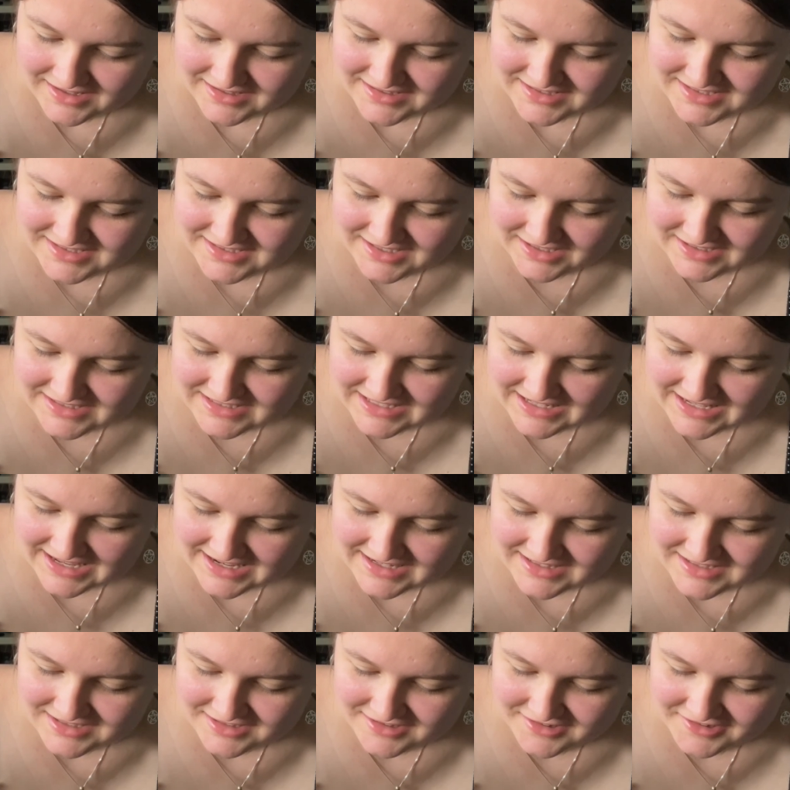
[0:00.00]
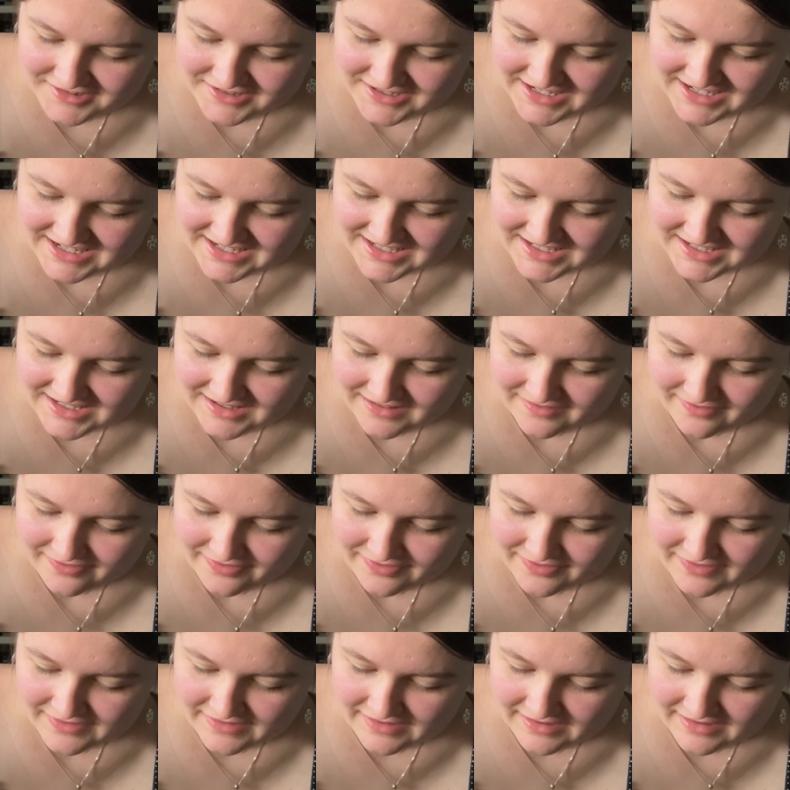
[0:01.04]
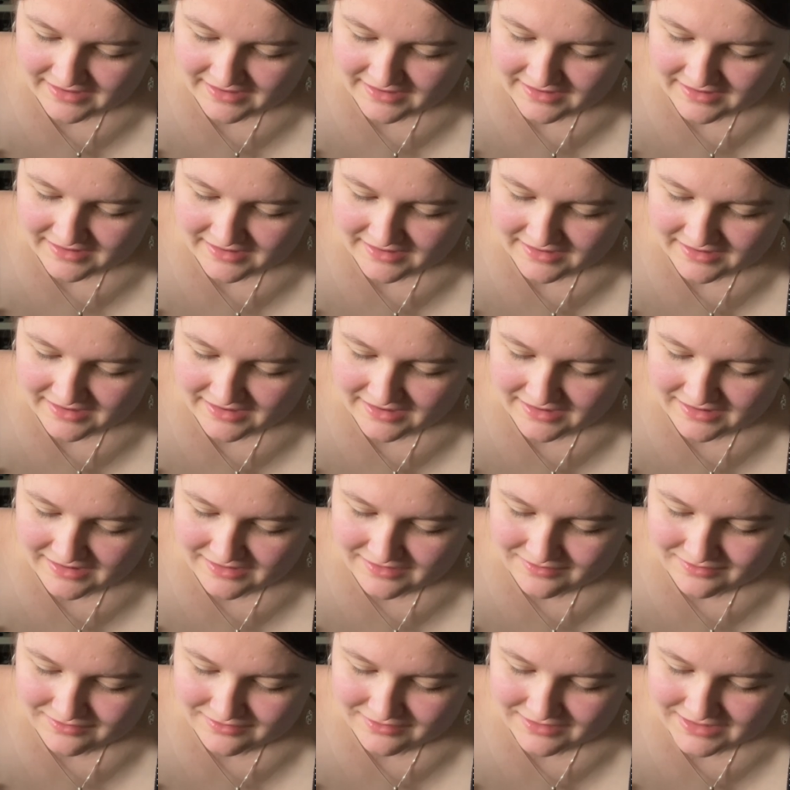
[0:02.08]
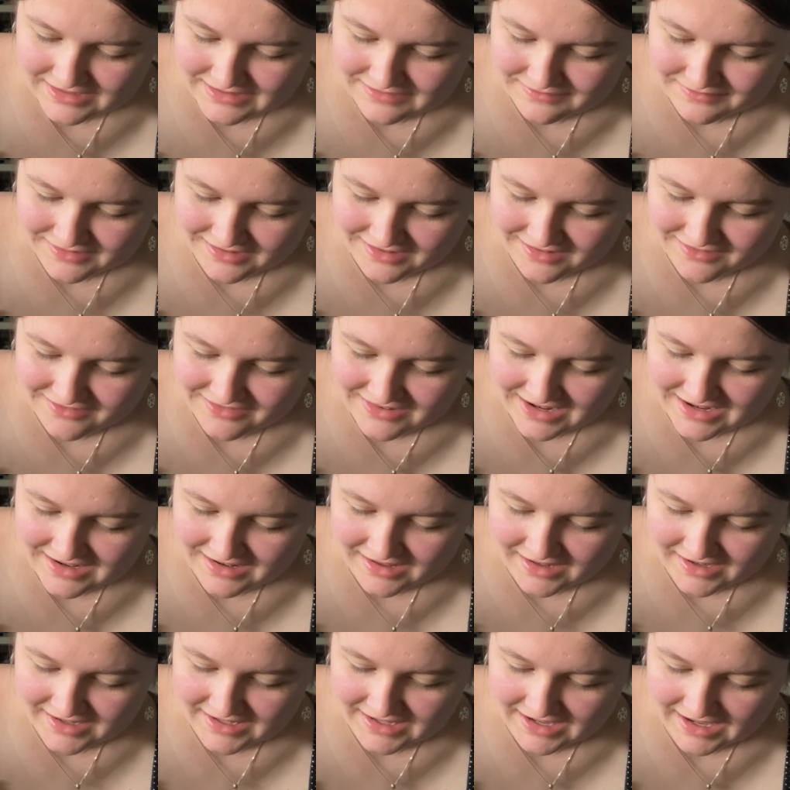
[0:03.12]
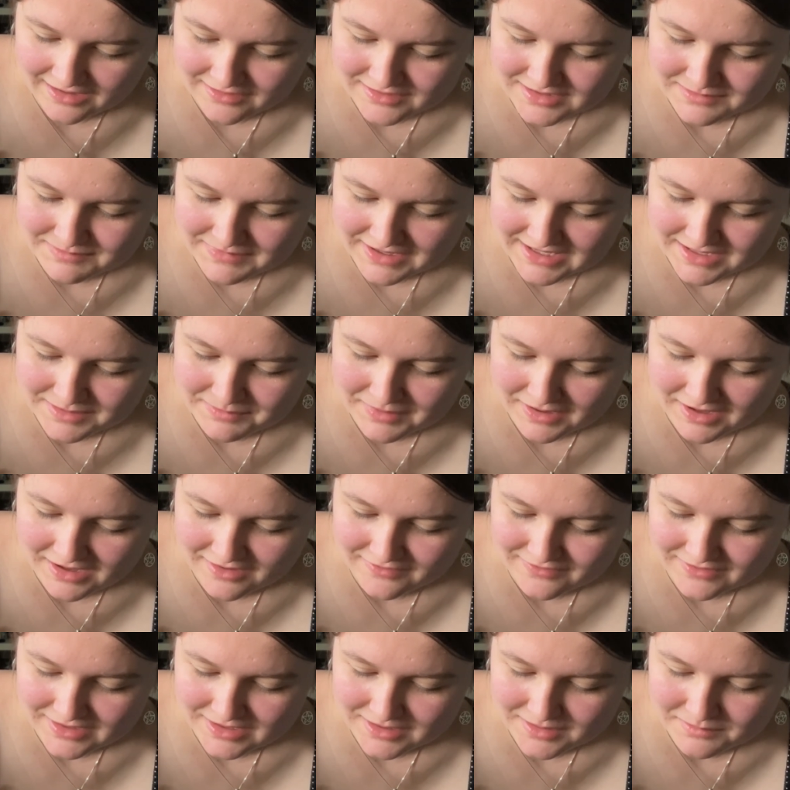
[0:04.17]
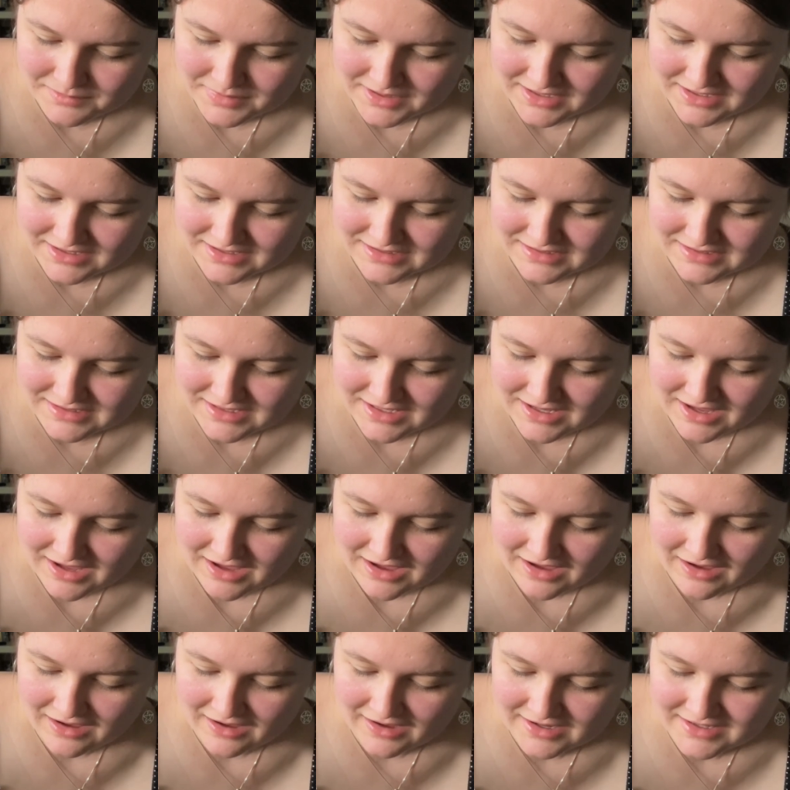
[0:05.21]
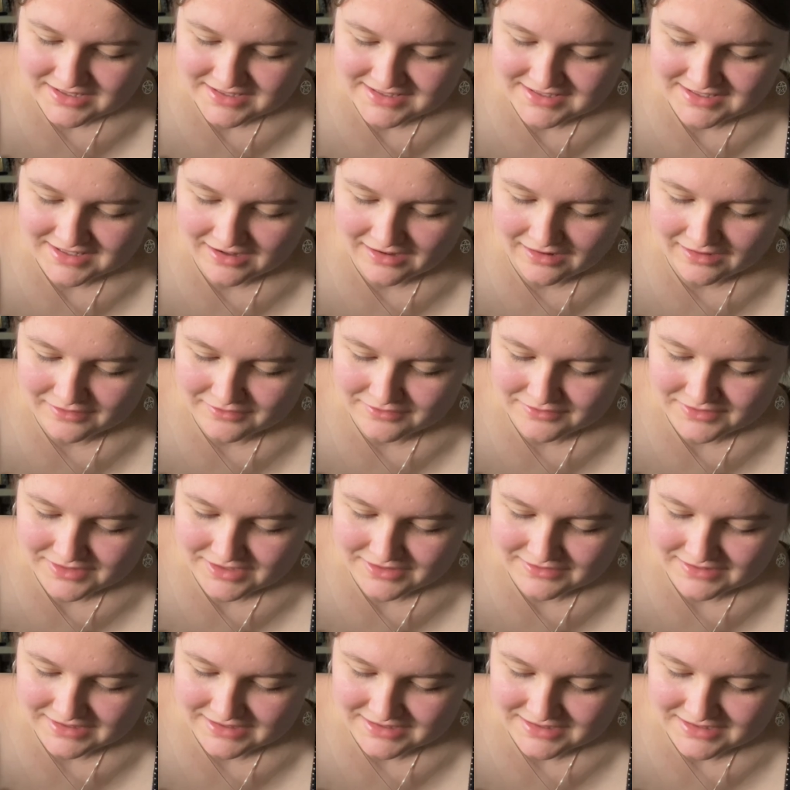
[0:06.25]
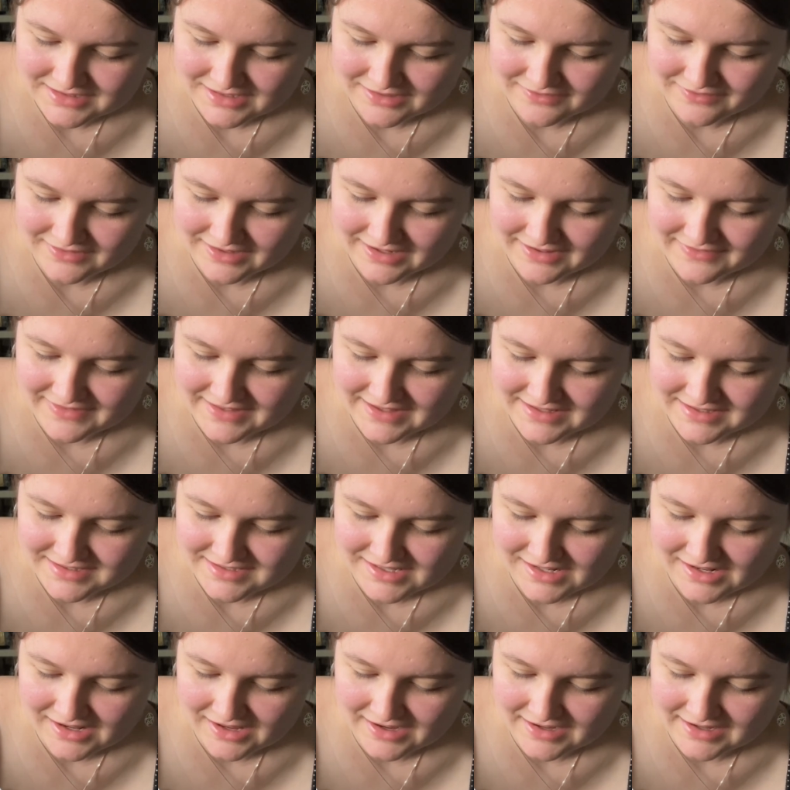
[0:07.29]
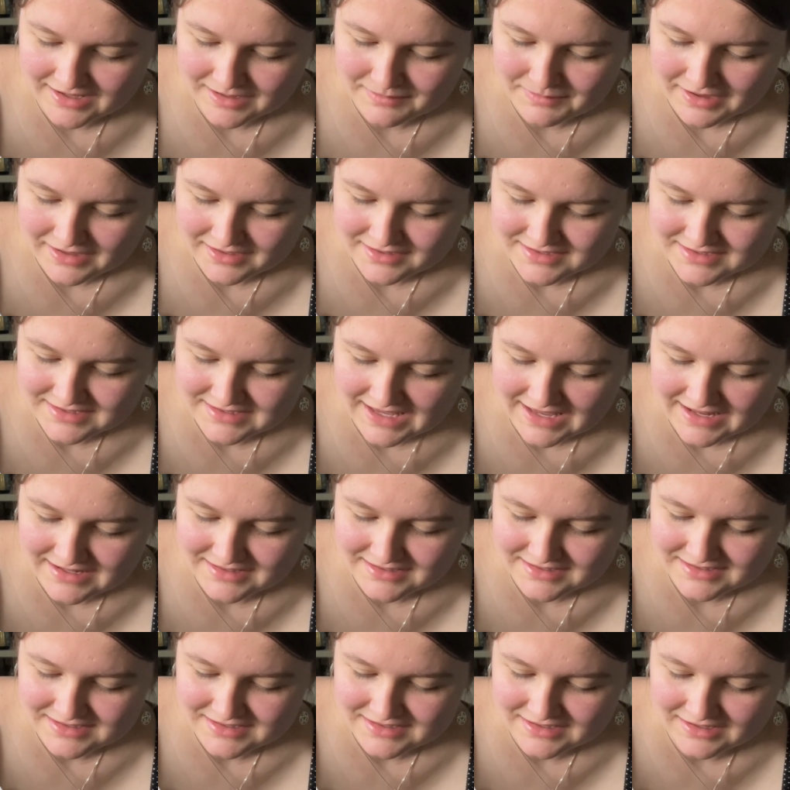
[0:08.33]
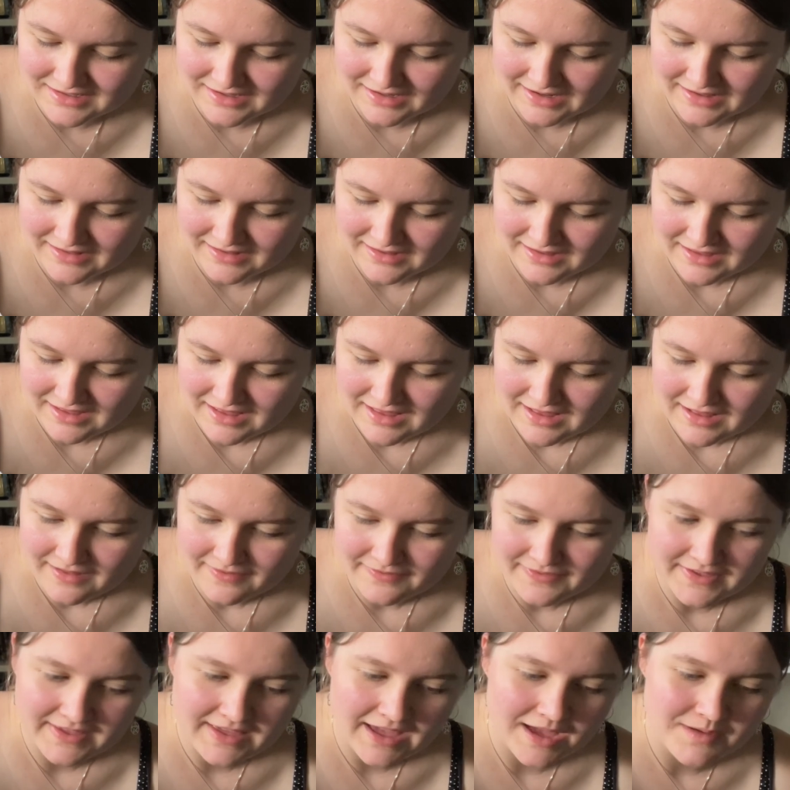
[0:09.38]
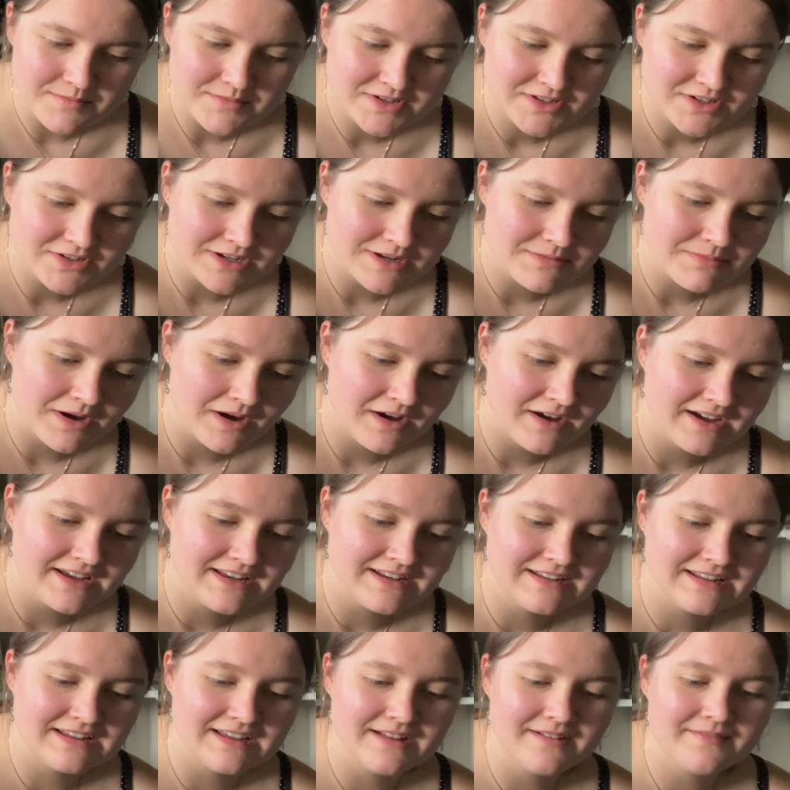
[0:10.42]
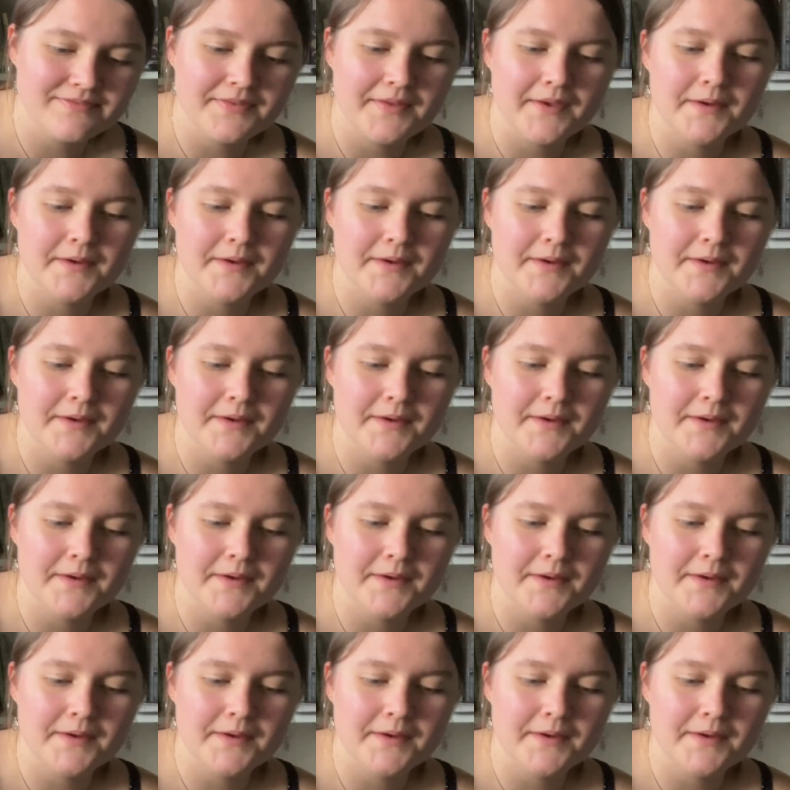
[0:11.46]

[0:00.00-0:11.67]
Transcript: study a degree that would involve like learning how to make perfume, because I just love doing stuff like this and learning about scents and like the chemistry behind it.